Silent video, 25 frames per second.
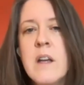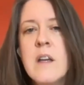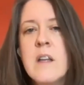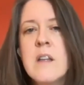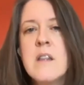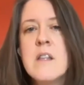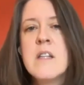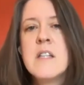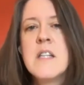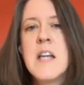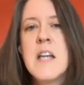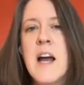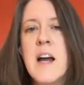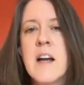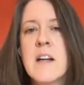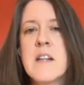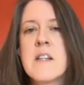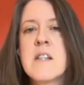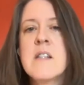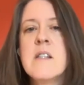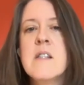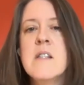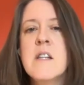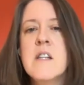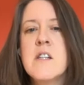The
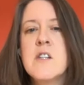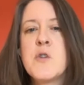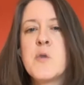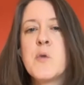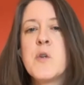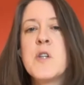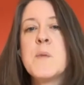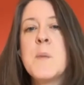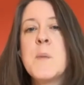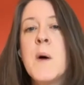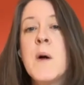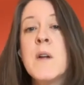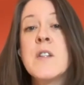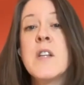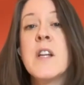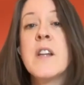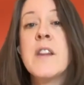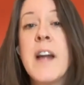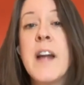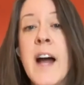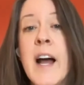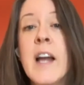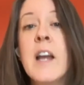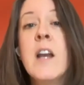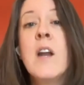tax needs to respond to
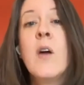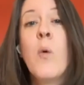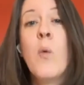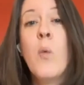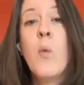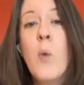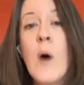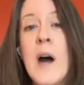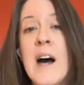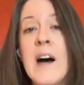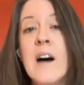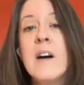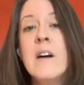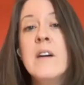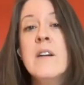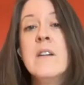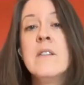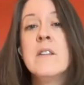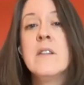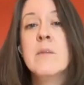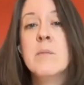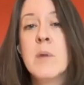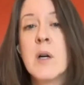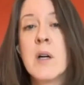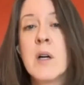that while
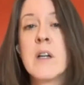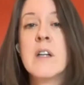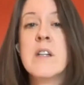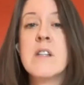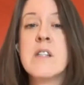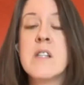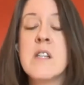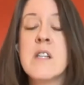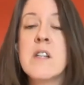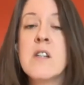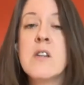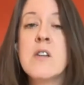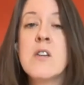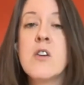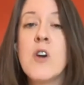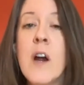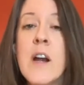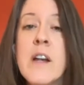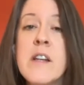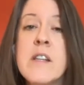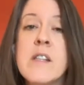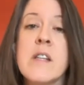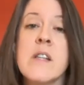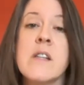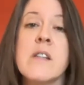the market's in
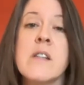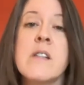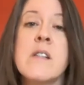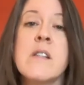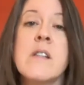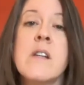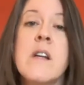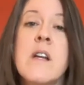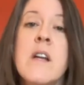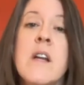crisis.